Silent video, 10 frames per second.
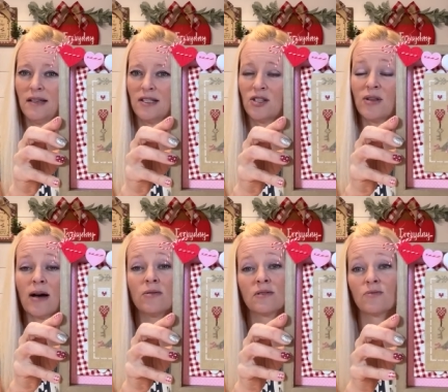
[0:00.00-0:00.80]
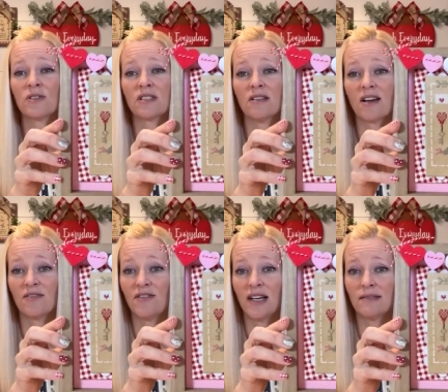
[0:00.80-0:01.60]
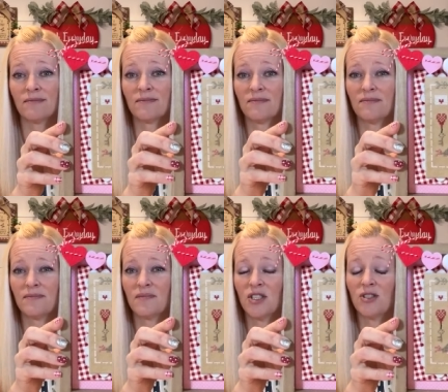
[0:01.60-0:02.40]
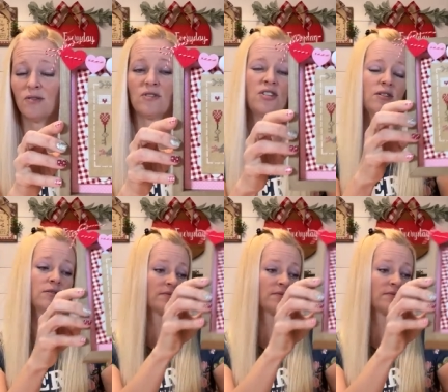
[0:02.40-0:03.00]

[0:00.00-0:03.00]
So that one was a lot of fun to do too.